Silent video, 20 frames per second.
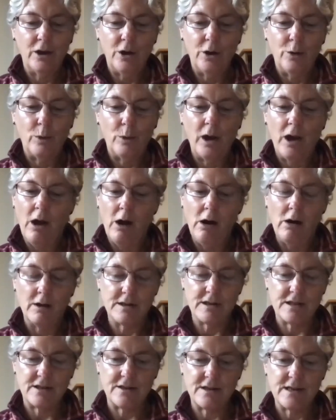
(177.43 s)
Where
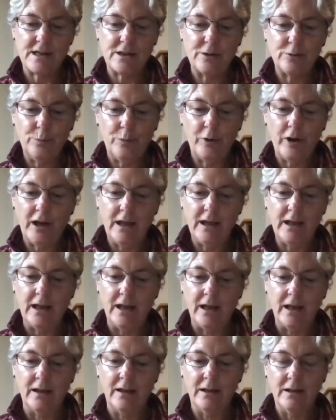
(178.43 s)
hearts are still
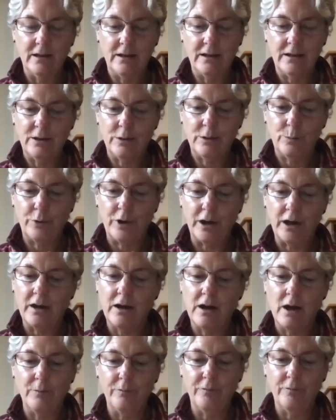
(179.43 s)
breaking, bring
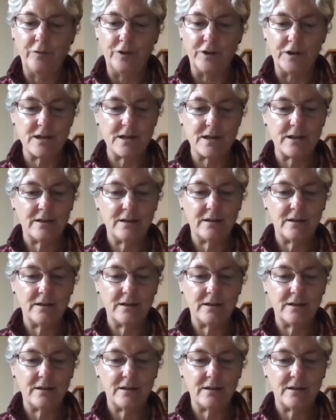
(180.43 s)
comfort.